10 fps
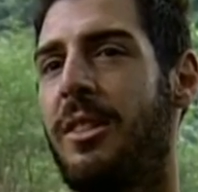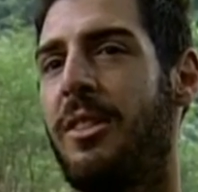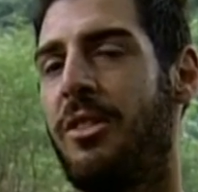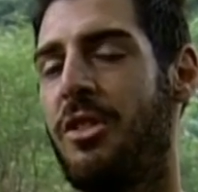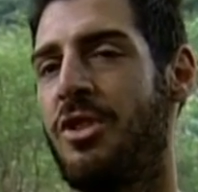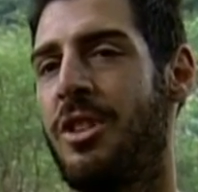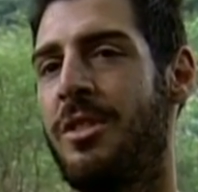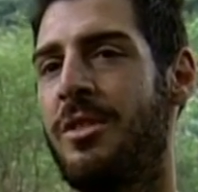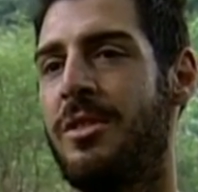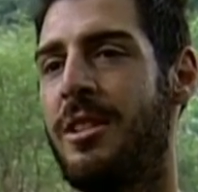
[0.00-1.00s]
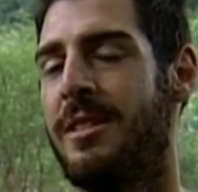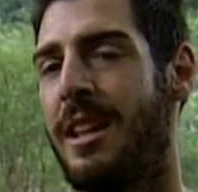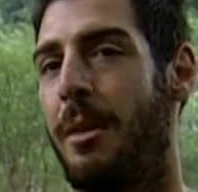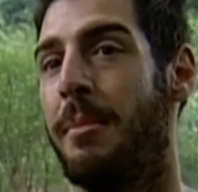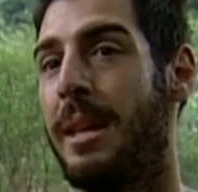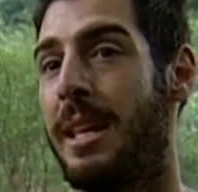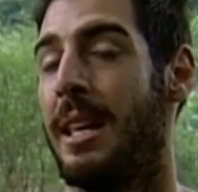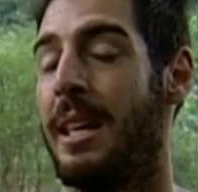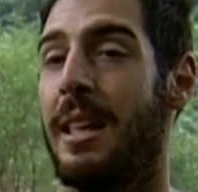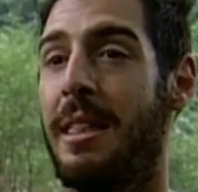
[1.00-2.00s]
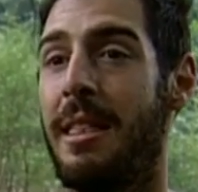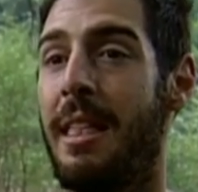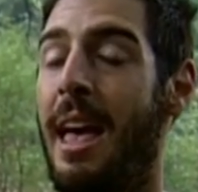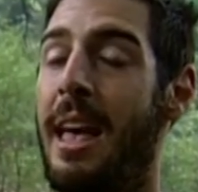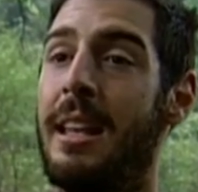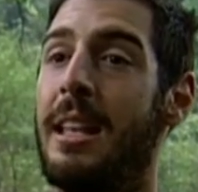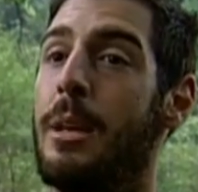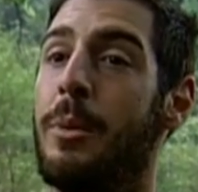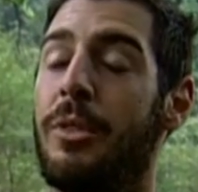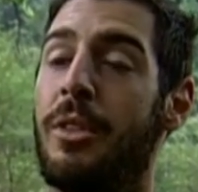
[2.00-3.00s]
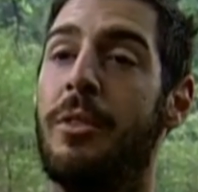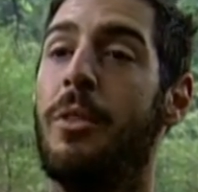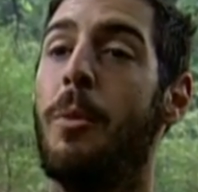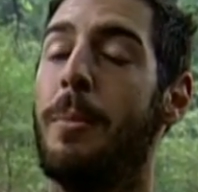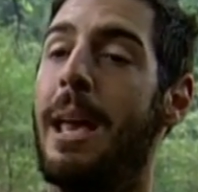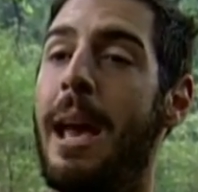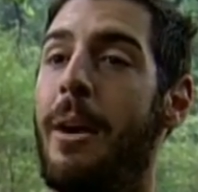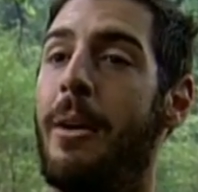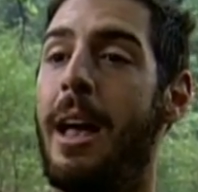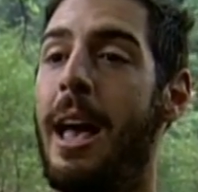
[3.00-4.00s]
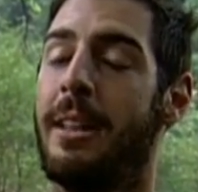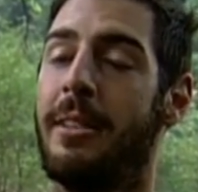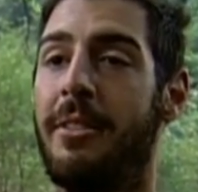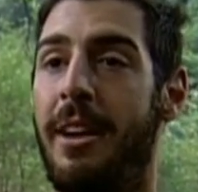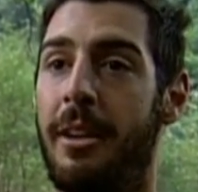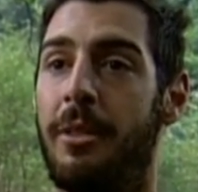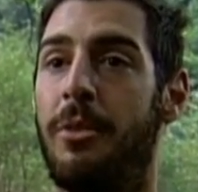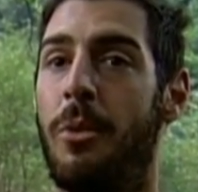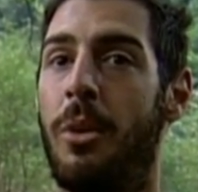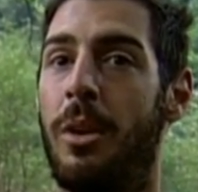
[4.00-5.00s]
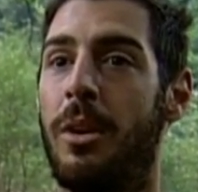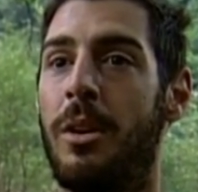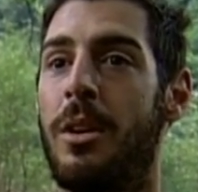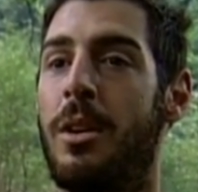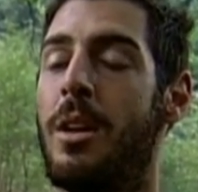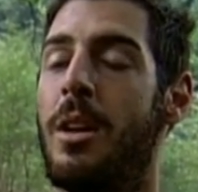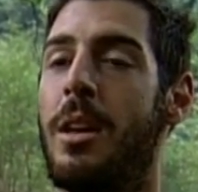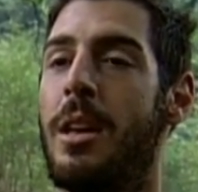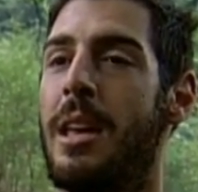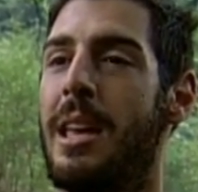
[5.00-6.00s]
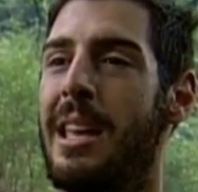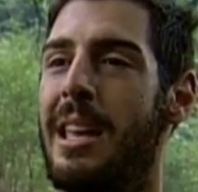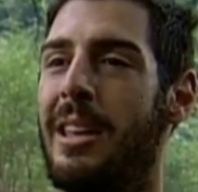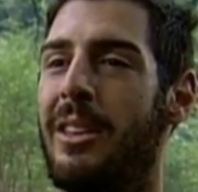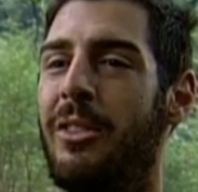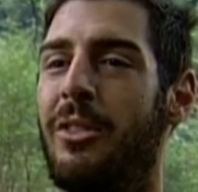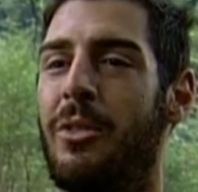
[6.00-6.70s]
decision to tell me that he was gonna vote me out at the final four is